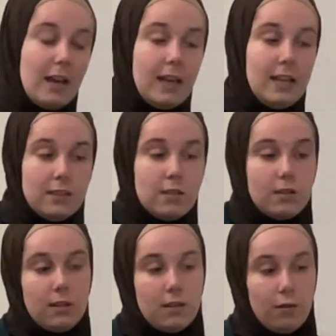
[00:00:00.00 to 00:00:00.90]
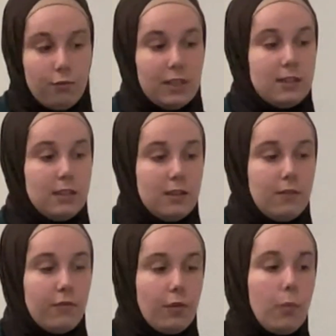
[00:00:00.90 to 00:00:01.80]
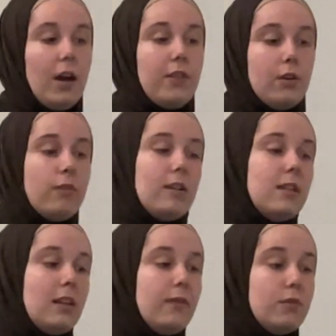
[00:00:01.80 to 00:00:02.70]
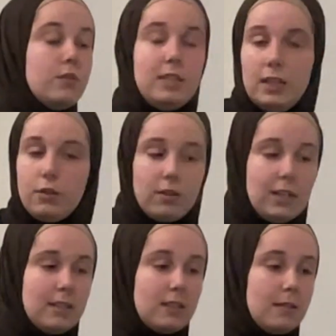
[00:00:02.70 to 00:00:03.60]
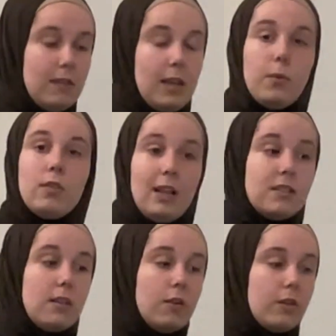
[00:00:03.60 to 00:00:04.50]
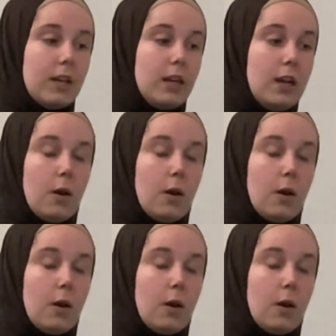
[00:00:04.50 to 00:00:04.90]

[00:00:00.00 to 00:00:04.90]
is a reason for why their ghrelin levels decreased. They were less hungry.